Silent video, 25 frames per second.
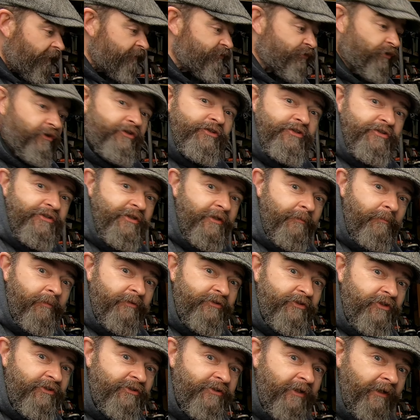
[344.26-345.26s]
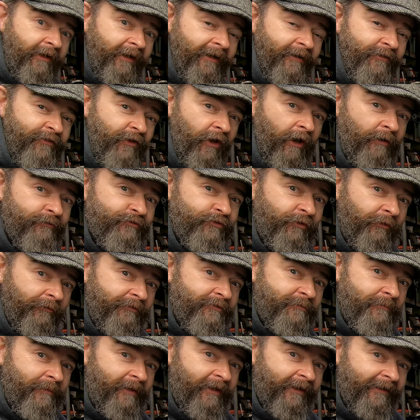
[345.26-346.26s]
So this is the position that I thought I was going
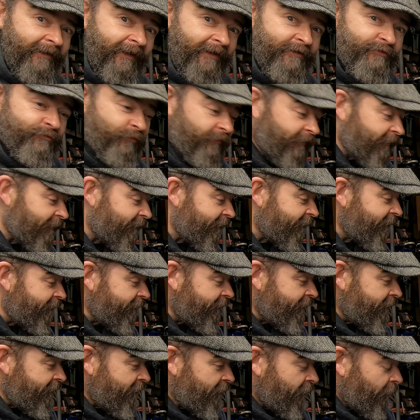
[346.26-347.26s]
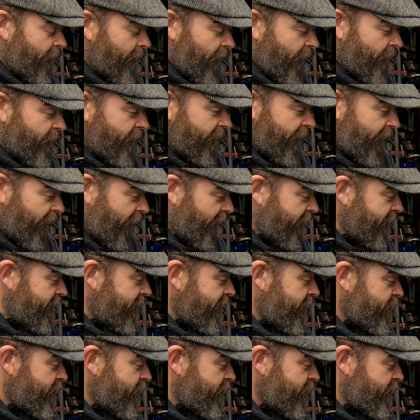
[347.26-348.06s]
to be in last week, but we're not.